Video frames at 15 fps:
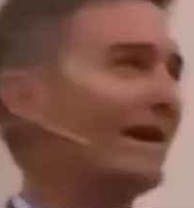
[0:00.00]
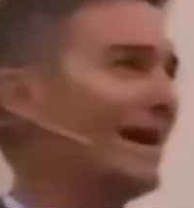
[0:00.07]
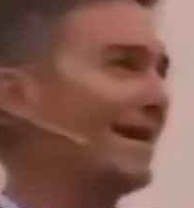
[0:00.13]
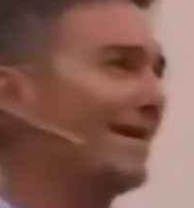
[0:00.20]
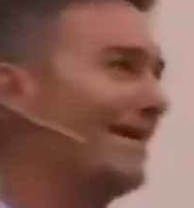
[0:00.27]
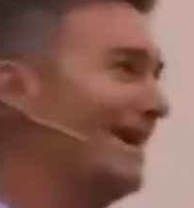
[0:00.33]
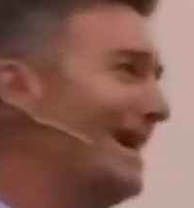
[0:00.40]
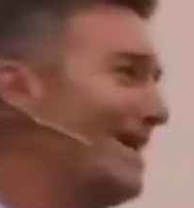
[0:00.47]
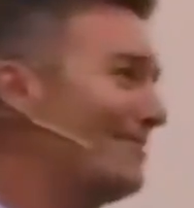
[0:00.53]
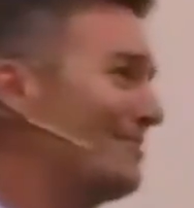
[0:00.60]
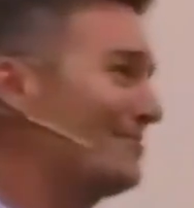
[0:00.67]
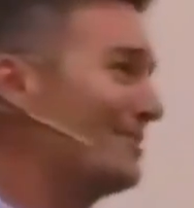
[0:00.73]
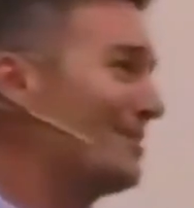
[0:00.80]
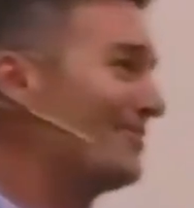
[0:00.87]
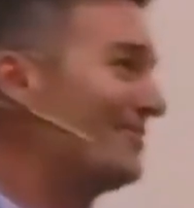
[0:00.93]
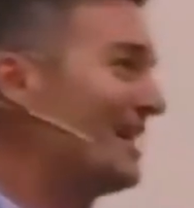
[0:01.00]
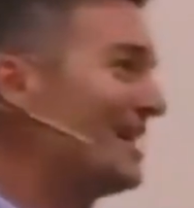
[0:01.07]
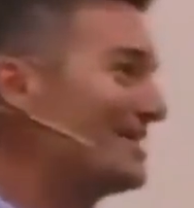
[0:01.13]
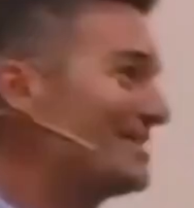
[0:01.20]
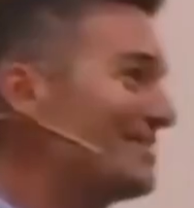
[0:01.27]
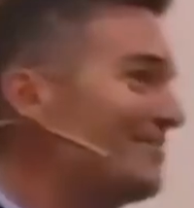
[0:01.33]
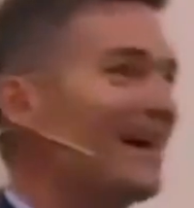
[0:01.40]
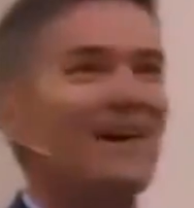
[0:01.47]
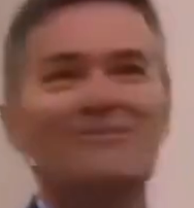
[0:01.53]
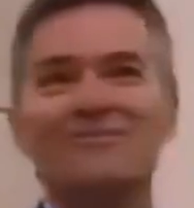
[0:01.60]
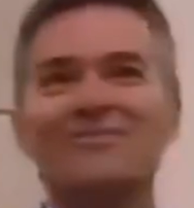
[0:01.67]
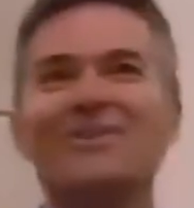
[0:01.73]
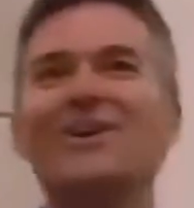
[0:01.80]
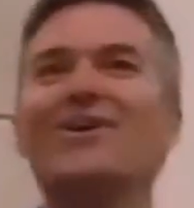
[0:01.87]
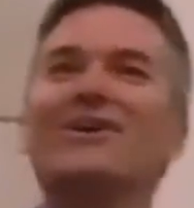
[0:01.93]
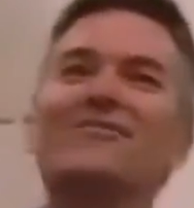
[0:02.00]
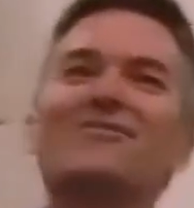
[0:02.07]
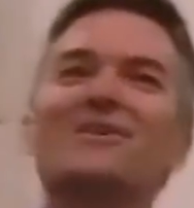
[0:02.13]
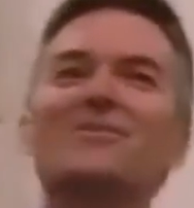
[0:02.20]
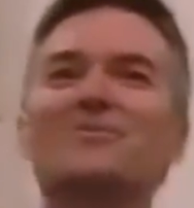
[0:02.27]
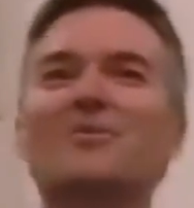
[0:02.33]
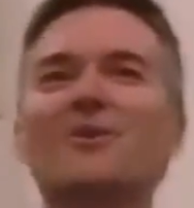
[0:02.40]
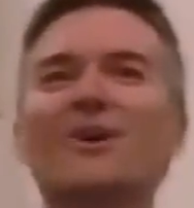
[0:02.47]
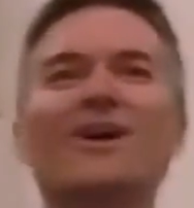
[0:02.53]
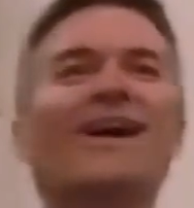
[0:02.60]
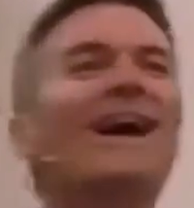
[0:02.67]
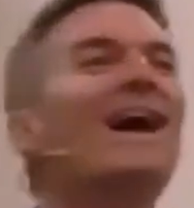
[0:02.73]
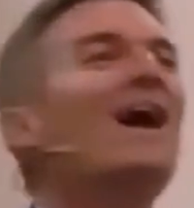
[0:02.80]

How do they have a briefcase of half a mil if they're poor?